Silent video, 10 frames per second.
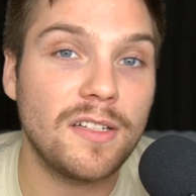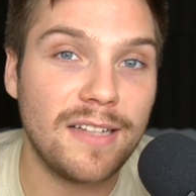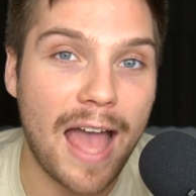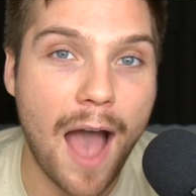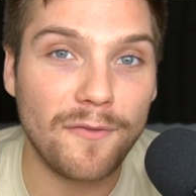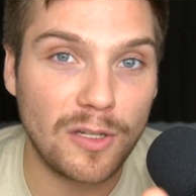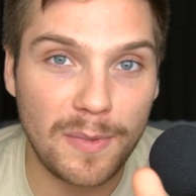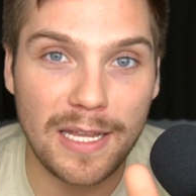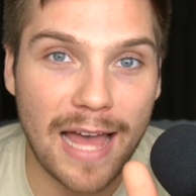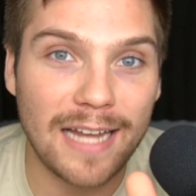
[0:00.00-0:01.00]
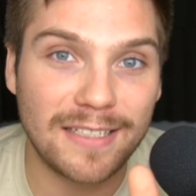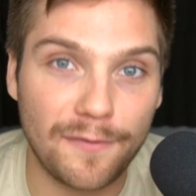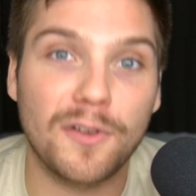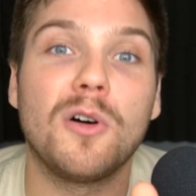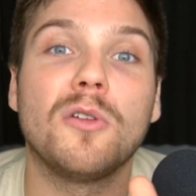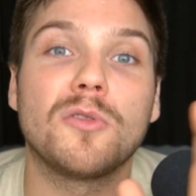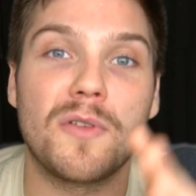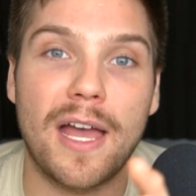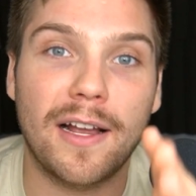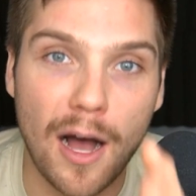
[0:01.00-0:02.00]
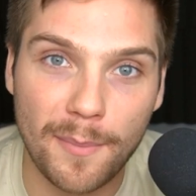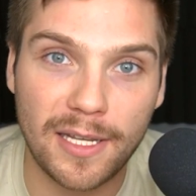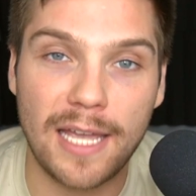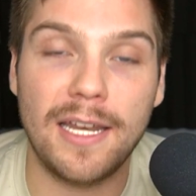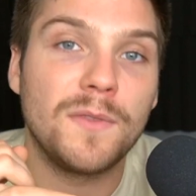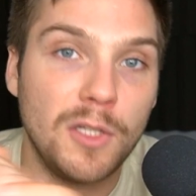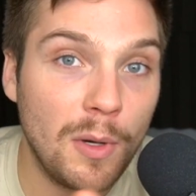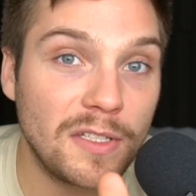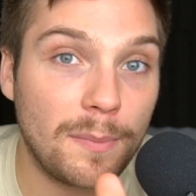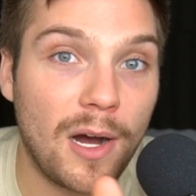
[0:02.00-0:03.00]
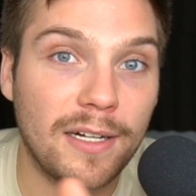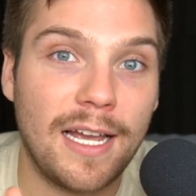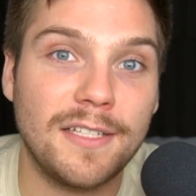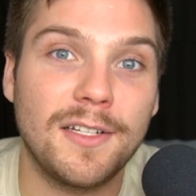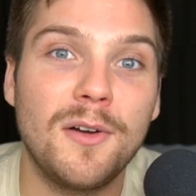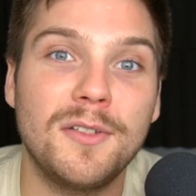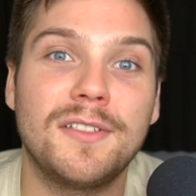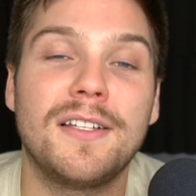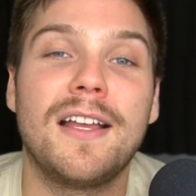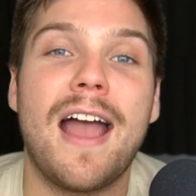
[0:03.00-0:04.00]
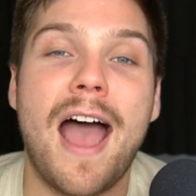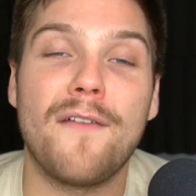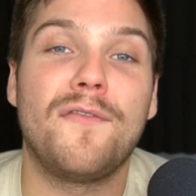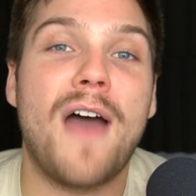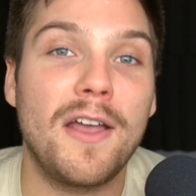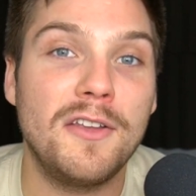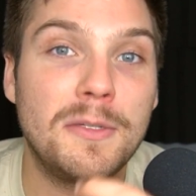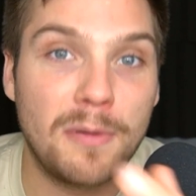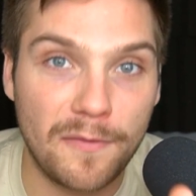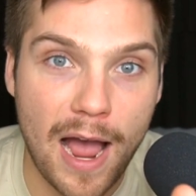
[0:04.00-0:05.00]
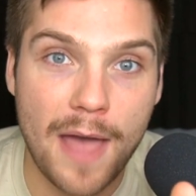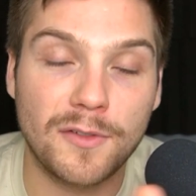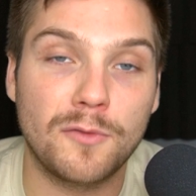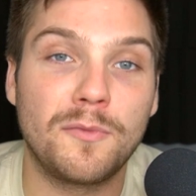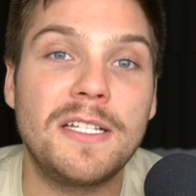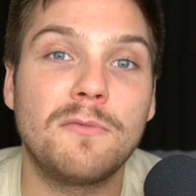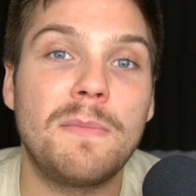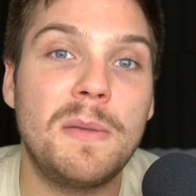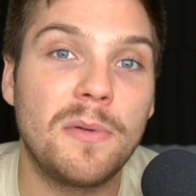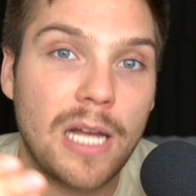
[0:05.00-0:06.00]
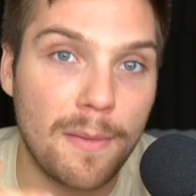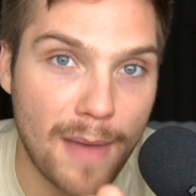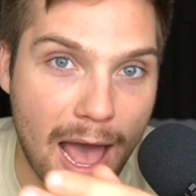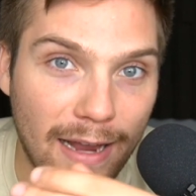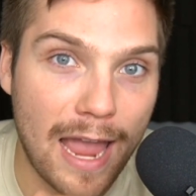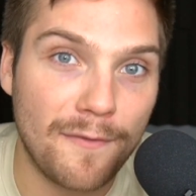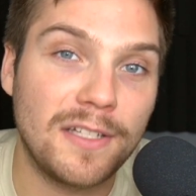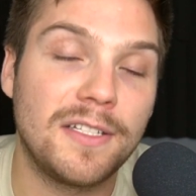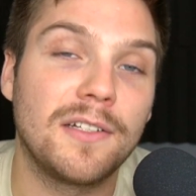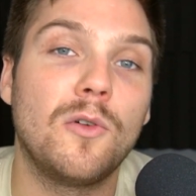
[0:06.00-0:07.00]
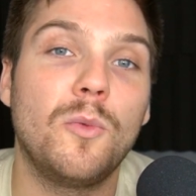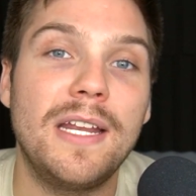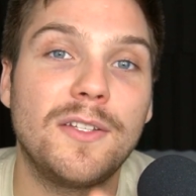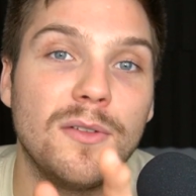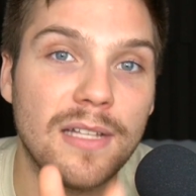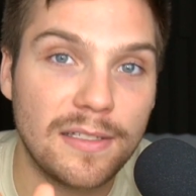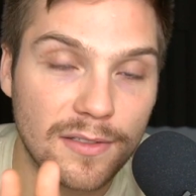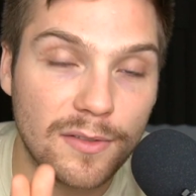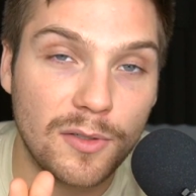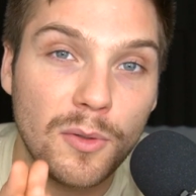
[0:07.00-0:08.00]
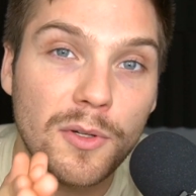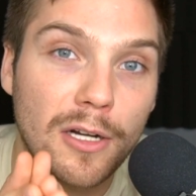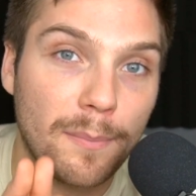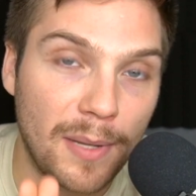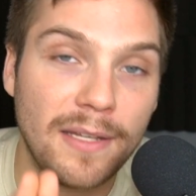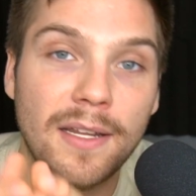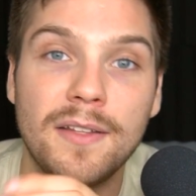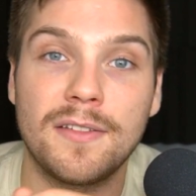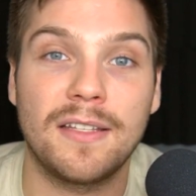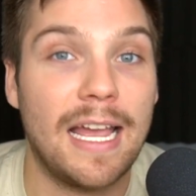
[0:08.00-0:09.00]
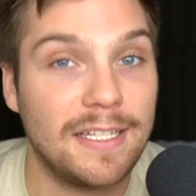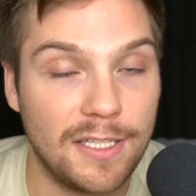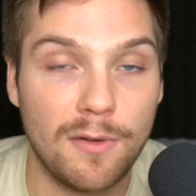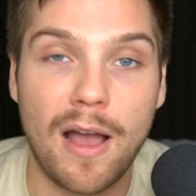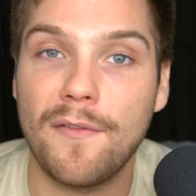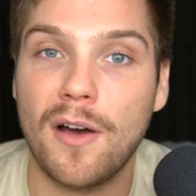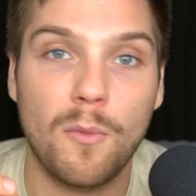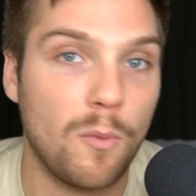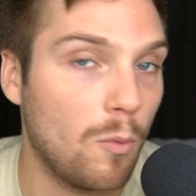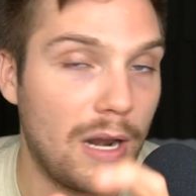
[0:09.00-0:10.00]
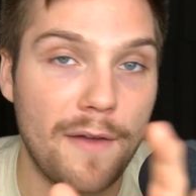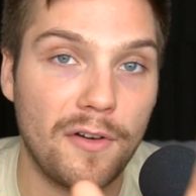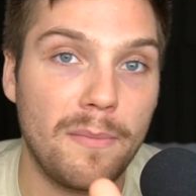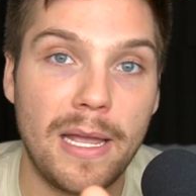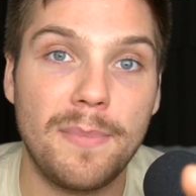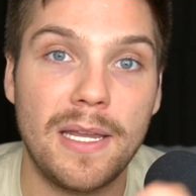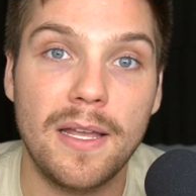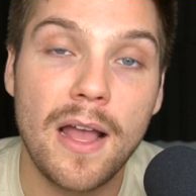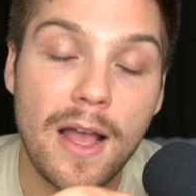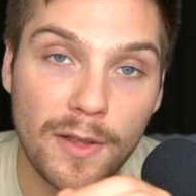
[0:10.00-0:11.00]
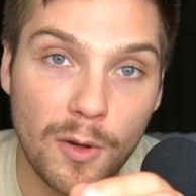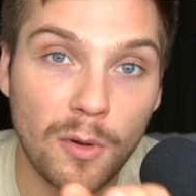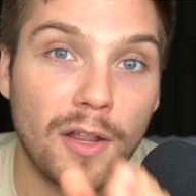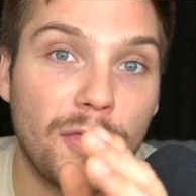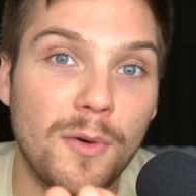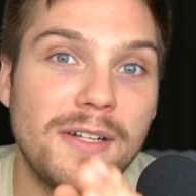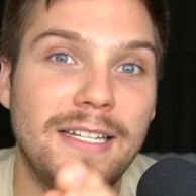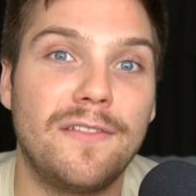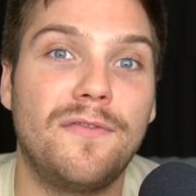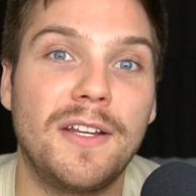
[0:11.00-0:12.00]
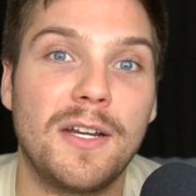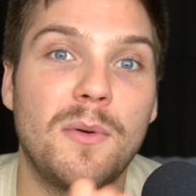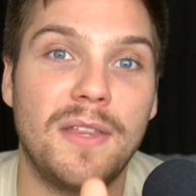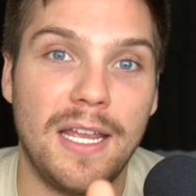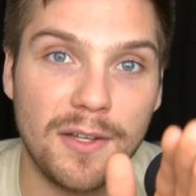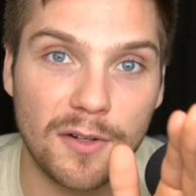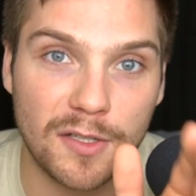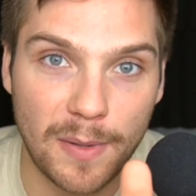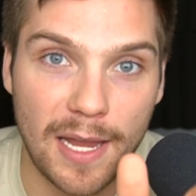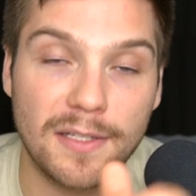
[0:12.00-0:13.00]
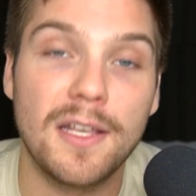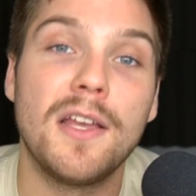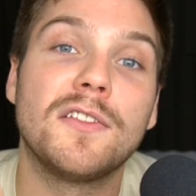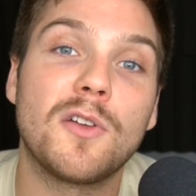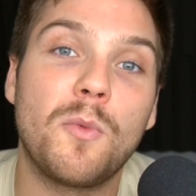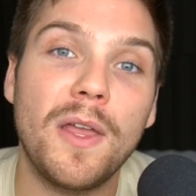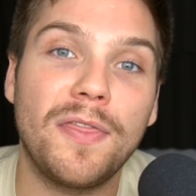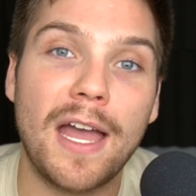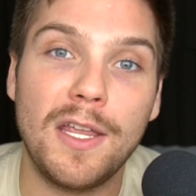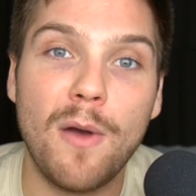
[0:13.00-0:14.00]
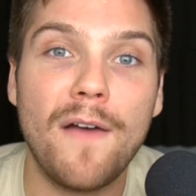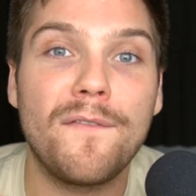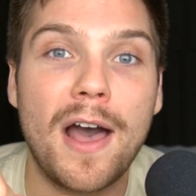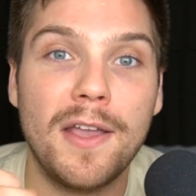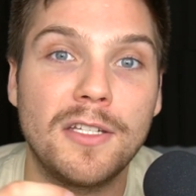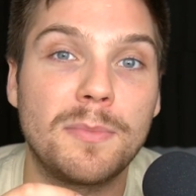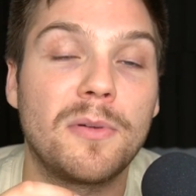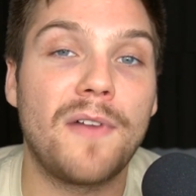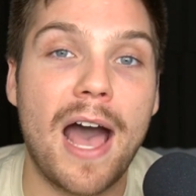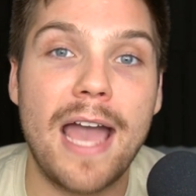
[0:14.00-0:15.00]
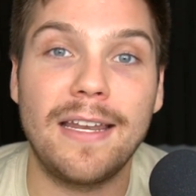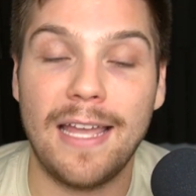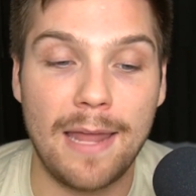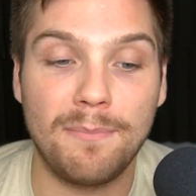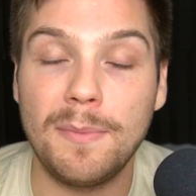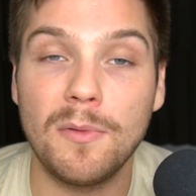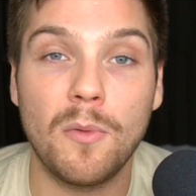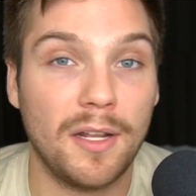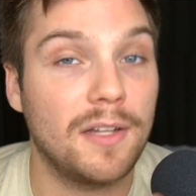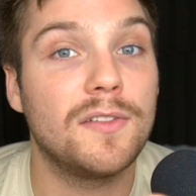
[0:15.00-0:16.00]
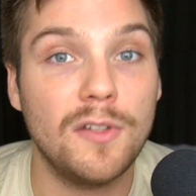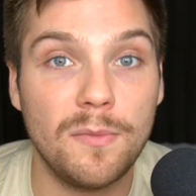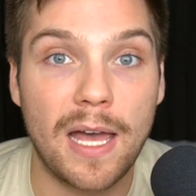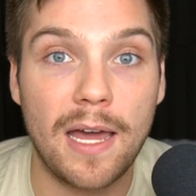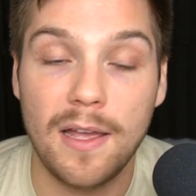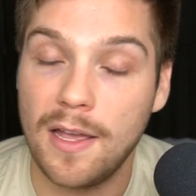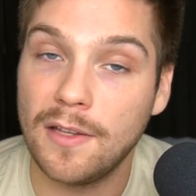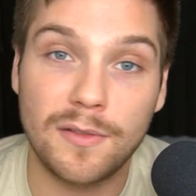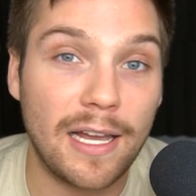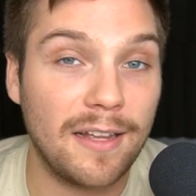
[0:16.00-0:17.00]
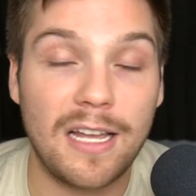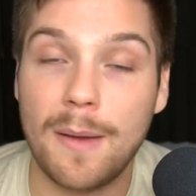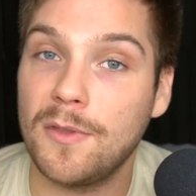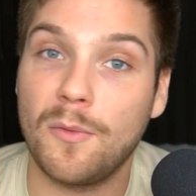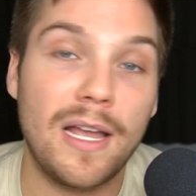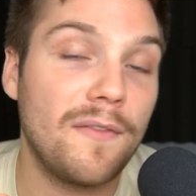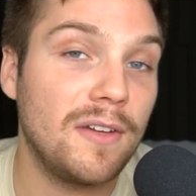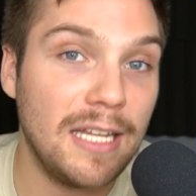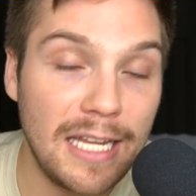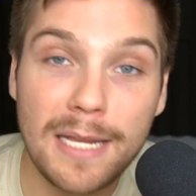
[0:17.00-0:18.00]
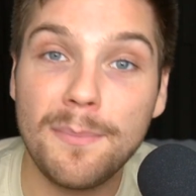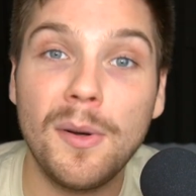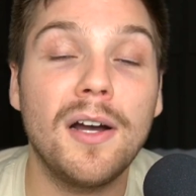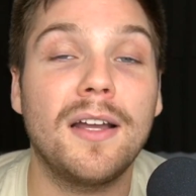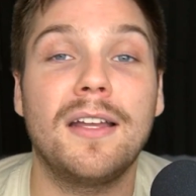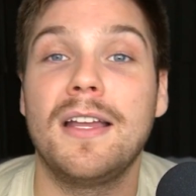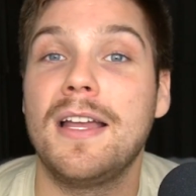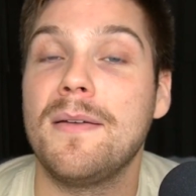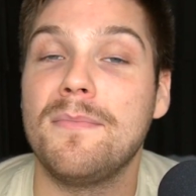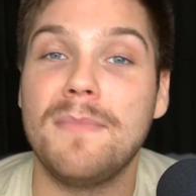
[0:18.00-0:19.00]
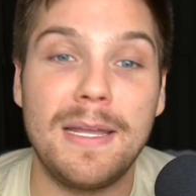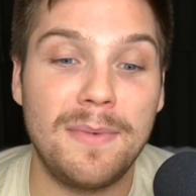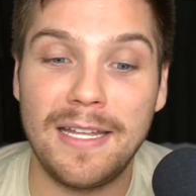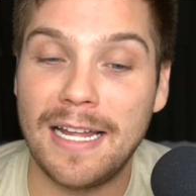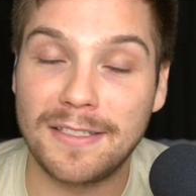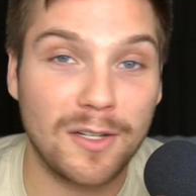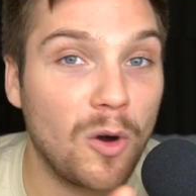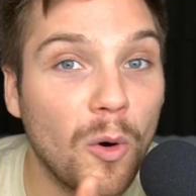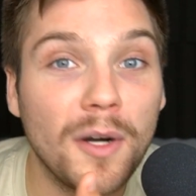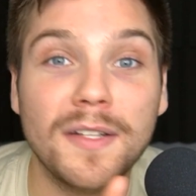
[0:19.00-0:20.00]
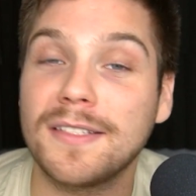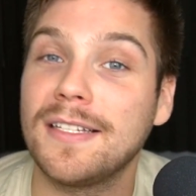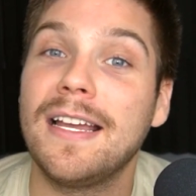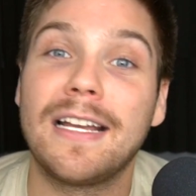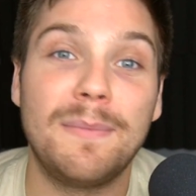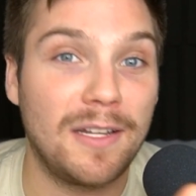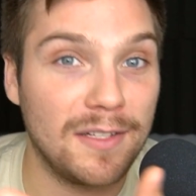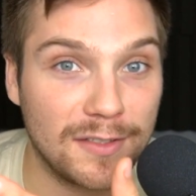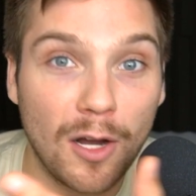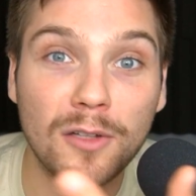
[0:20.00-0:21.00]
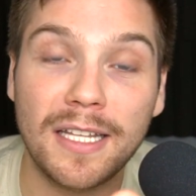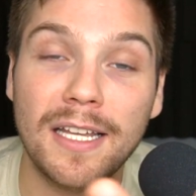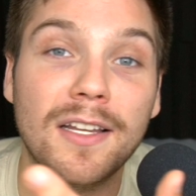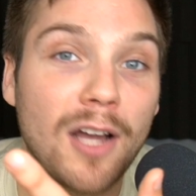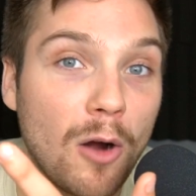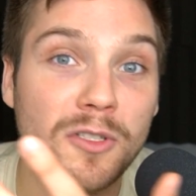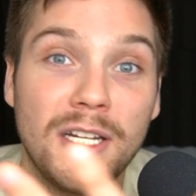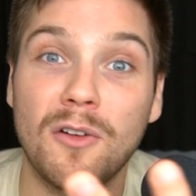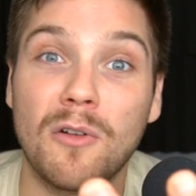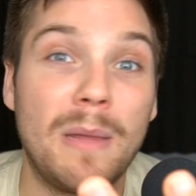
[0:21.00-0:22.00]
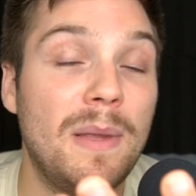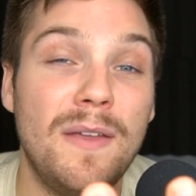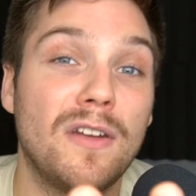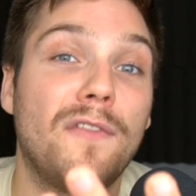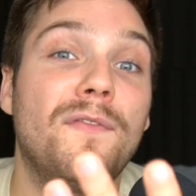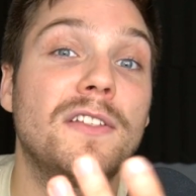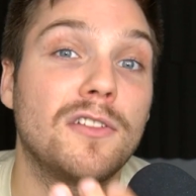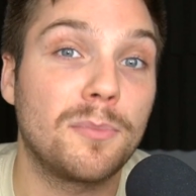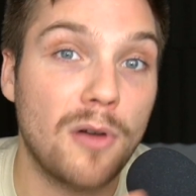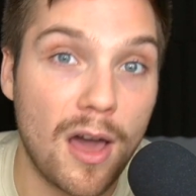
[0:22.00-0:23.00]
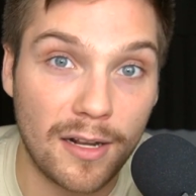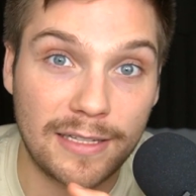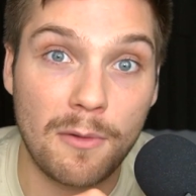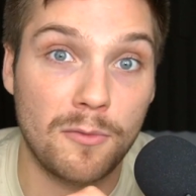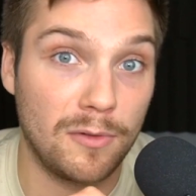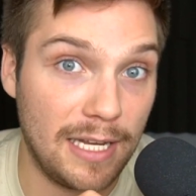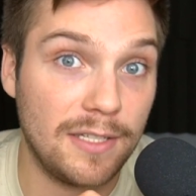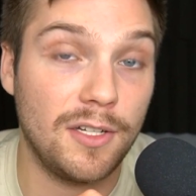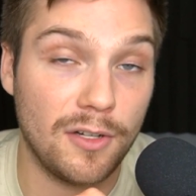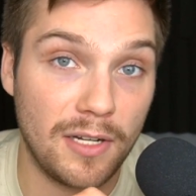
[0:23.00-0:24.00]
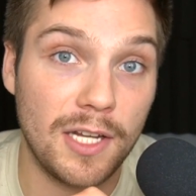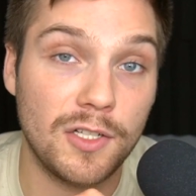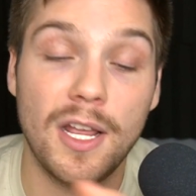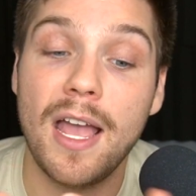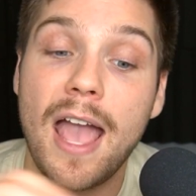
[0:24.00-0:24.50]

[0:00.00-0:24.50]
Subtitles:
doesn't have to be that difficult or that complicated. You as a podcast host have value to provide. There's a reason why people come back every single week to listen to your opinions, the guests that you have on, whatever it may be. You are an authoritative figure within your space. So with that, you have value to provide and people want to consume that. So that can come in the way of an ebook, maybe it's a course, it could be consulting, coaching, or maybe even a physical product that would relate to your niche.